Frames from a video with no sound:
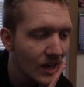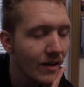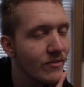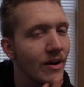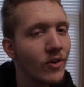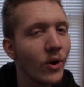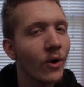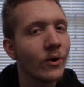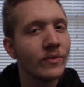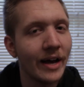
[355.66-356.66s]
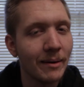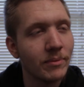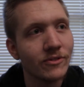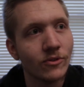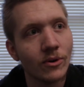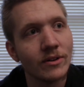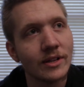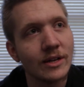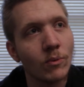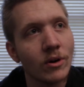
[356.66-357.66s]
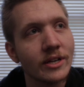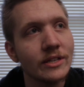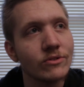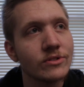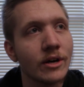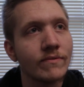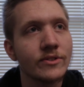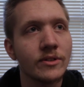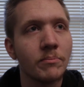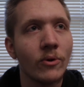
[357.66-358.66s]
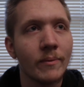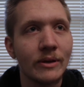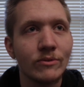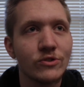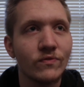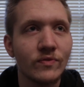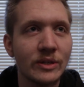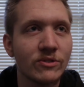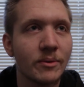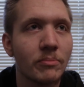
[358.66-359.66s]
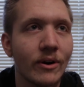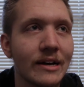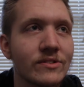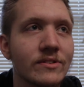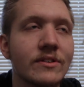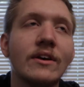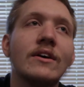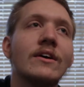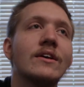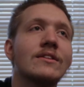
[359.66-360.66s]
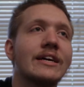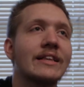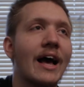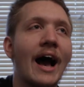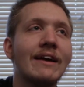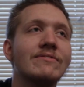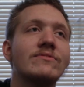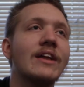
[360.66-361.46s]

heard that before. Like, working yourself to the point where you just feel depressed. Like, I've